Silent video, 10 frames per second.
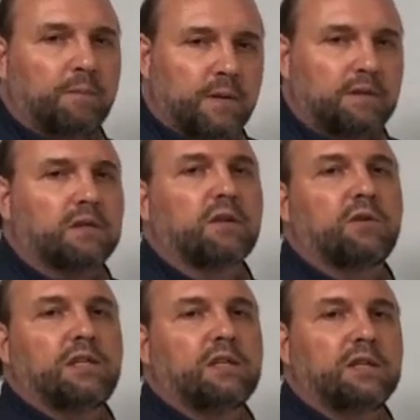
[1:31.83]
This is
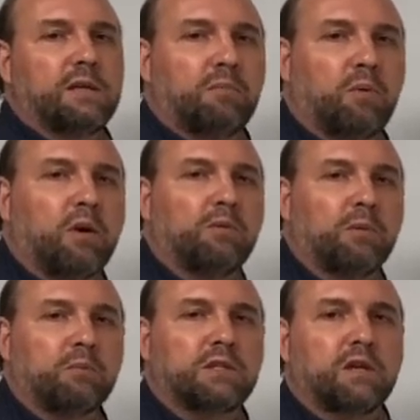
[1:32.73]
increasingly important
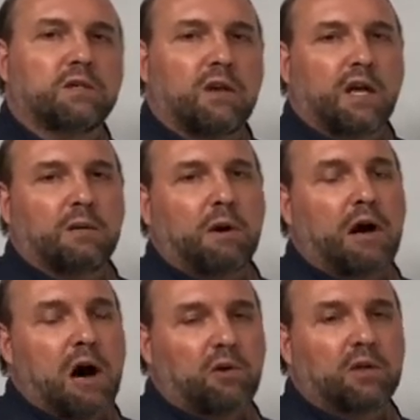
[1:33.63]
when we start talking
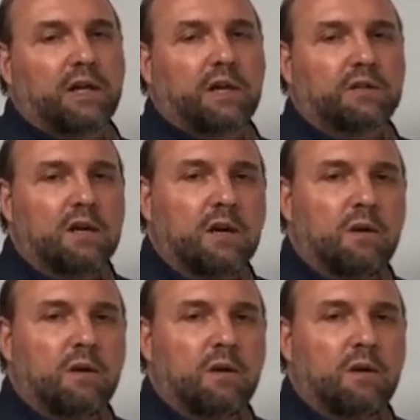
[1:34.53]
about outer layers,